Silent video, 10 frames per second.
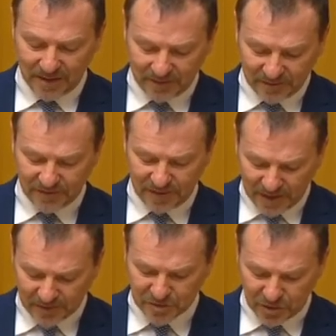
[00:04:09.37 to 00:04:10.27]
This is
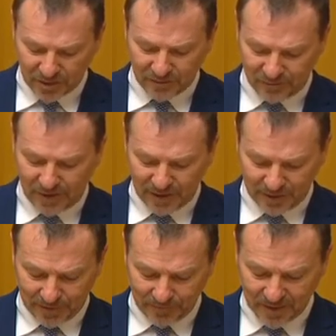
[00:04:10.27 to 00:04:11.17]
another shocking
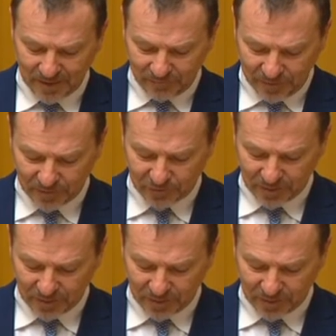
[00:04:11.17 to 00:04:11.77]
failure. Figures